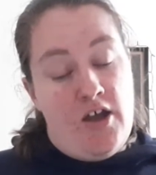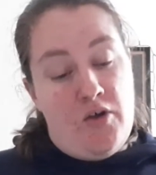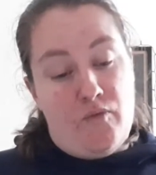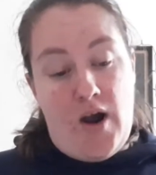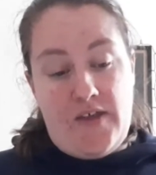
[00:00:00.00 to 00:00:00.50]

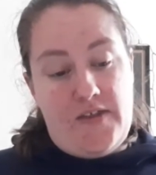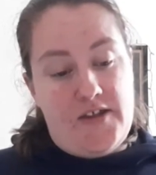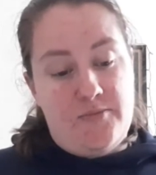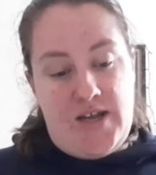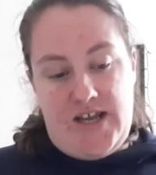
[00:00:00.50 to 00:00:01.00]
rather
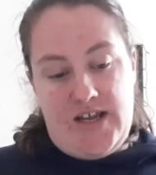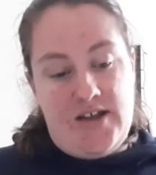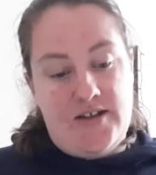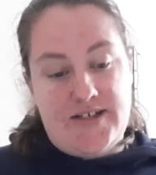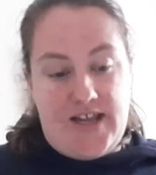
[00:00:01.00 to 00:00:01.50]
than me
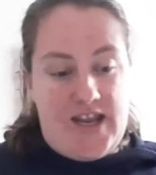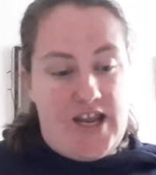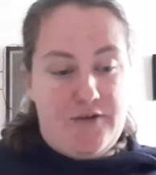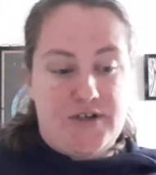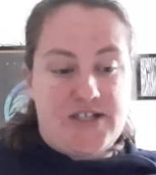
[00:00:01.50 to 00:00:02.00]
sit
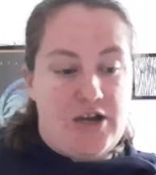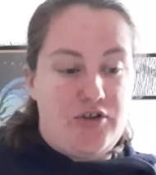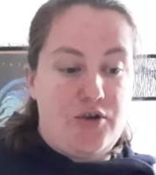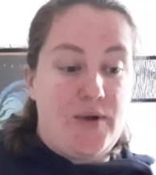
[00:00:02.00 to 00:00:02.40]
here and tell you